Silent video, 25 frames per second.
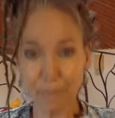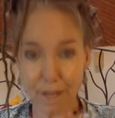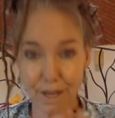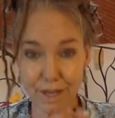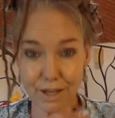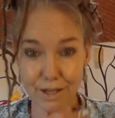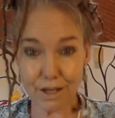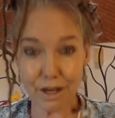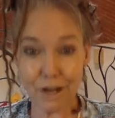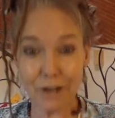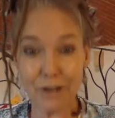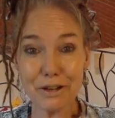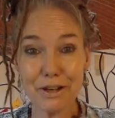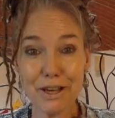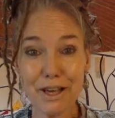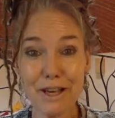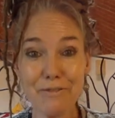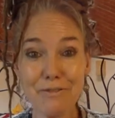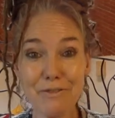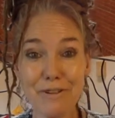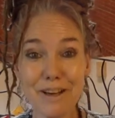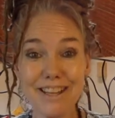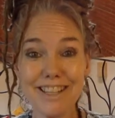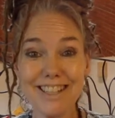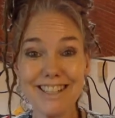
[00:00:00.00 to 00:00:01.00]
is how to get
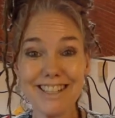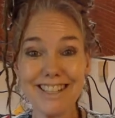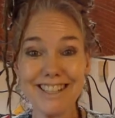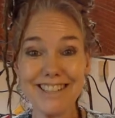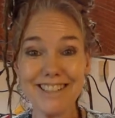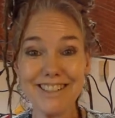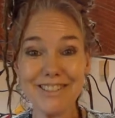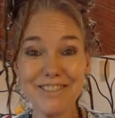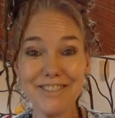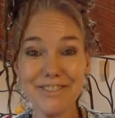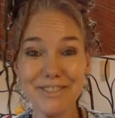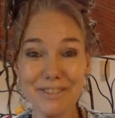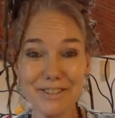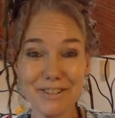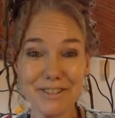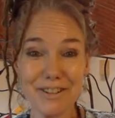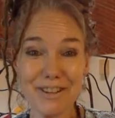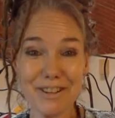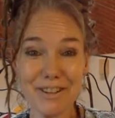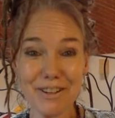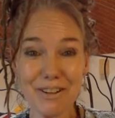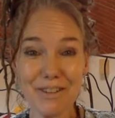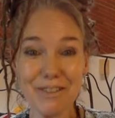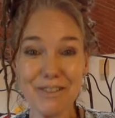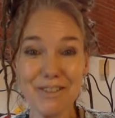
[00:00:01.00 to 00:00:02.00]
ready for
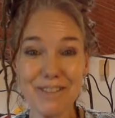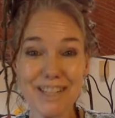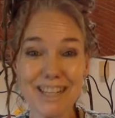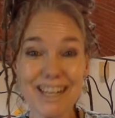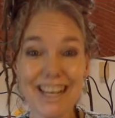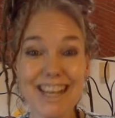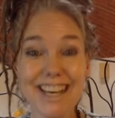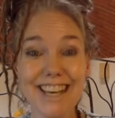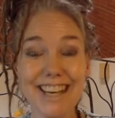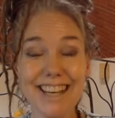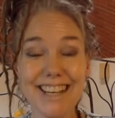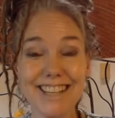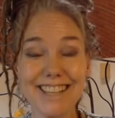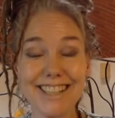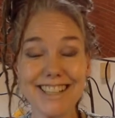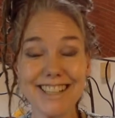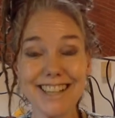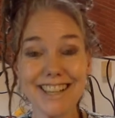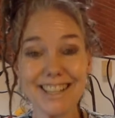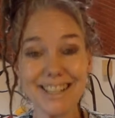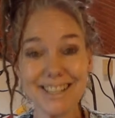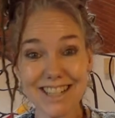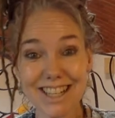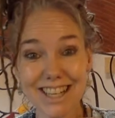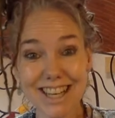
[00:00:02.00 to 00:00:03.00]
the golden age
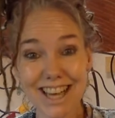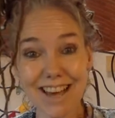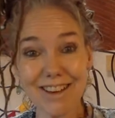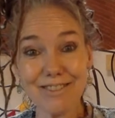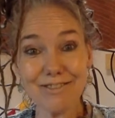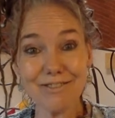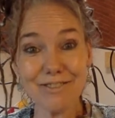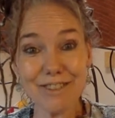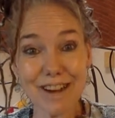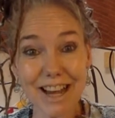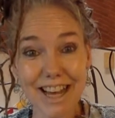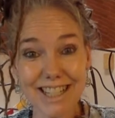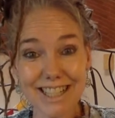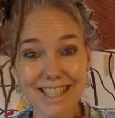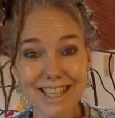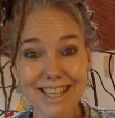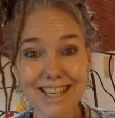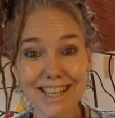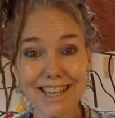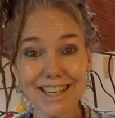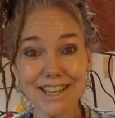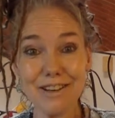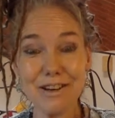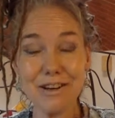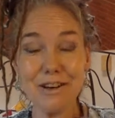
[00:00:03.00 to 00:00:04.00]
and to get
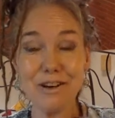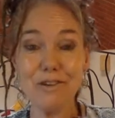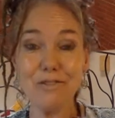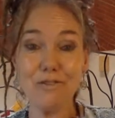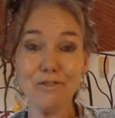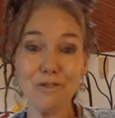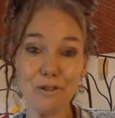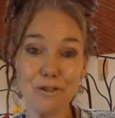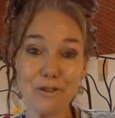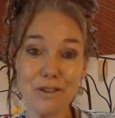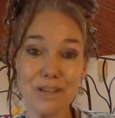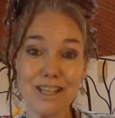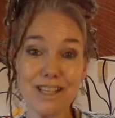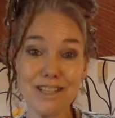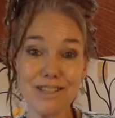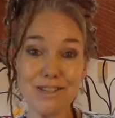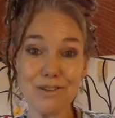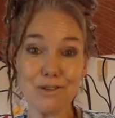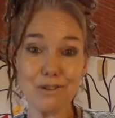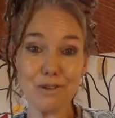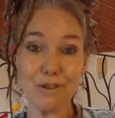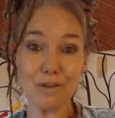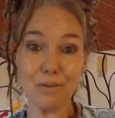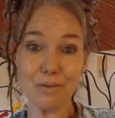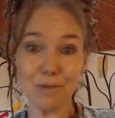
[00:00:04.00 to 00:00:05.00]
ready for these
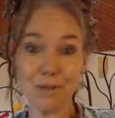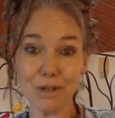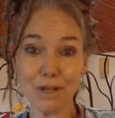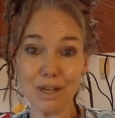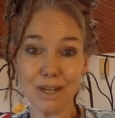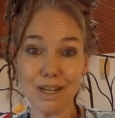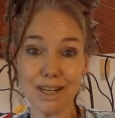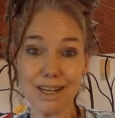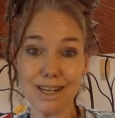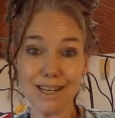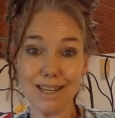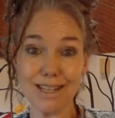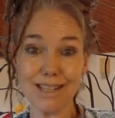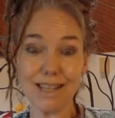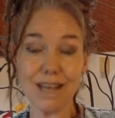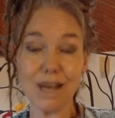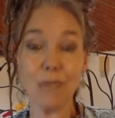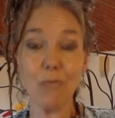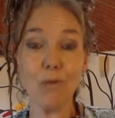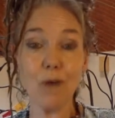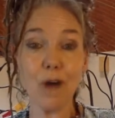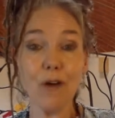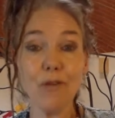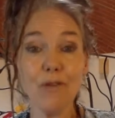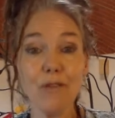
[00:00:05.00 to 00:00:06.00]
new communities
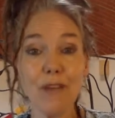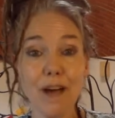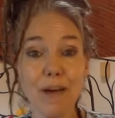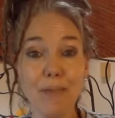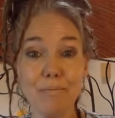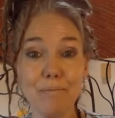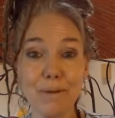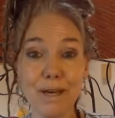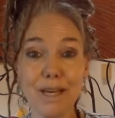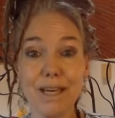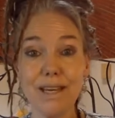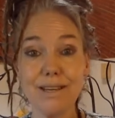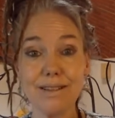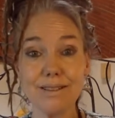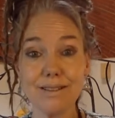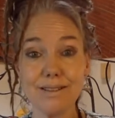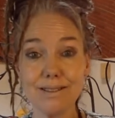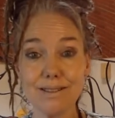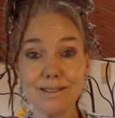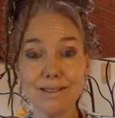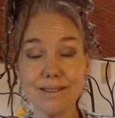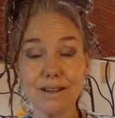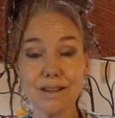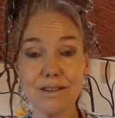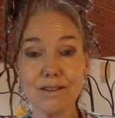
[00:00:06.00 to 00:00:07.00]
and what that
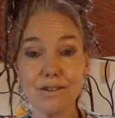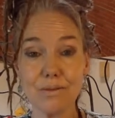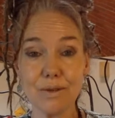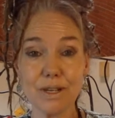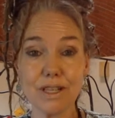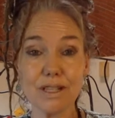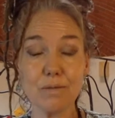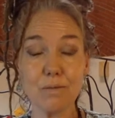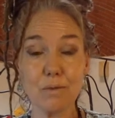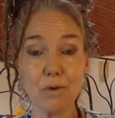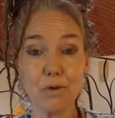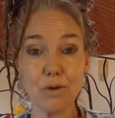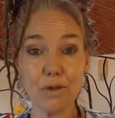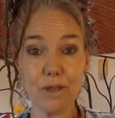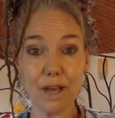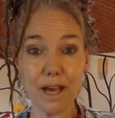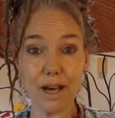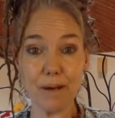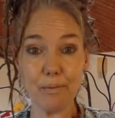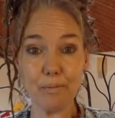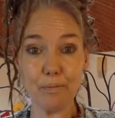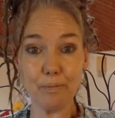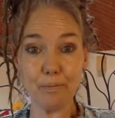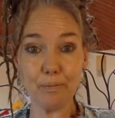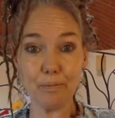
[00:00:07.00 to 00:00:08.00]
means and to explore
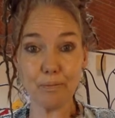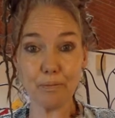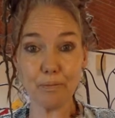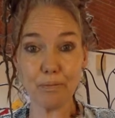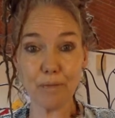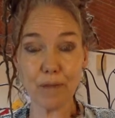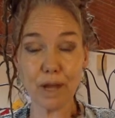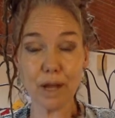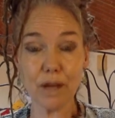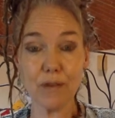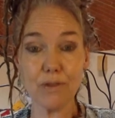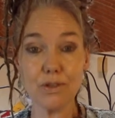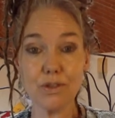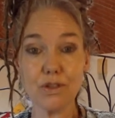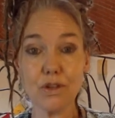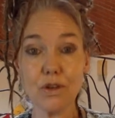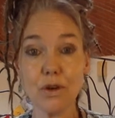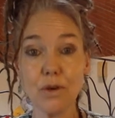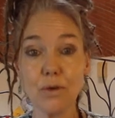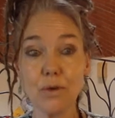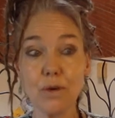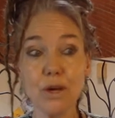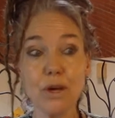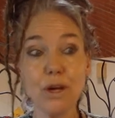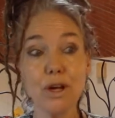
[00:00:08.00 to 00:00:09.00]
that. And
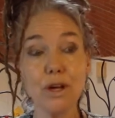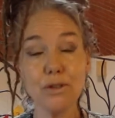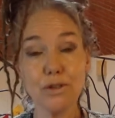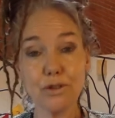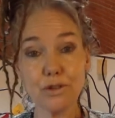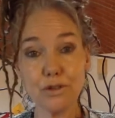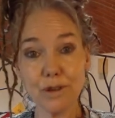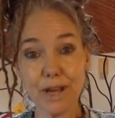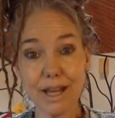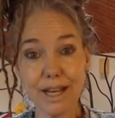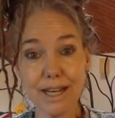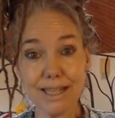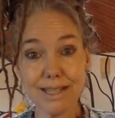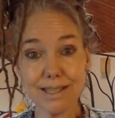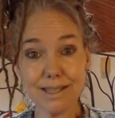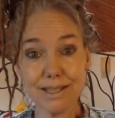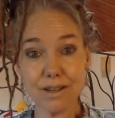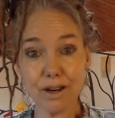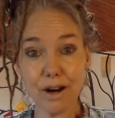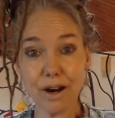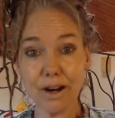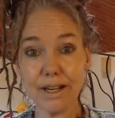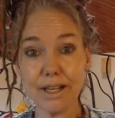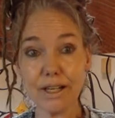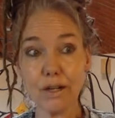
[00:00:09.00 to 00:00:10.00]
so the training's
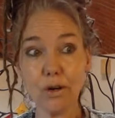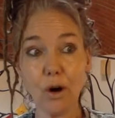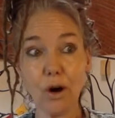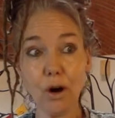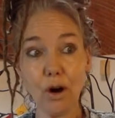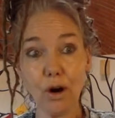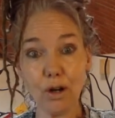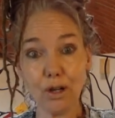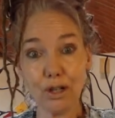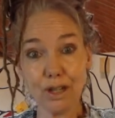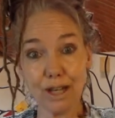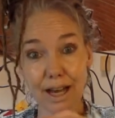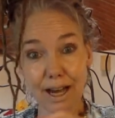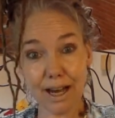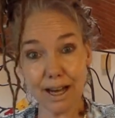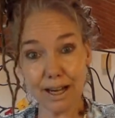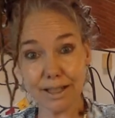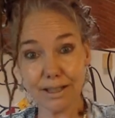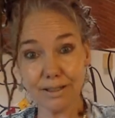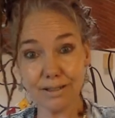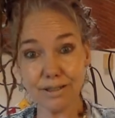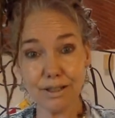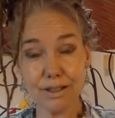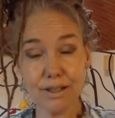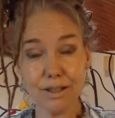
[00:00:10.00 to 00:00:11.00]
starting online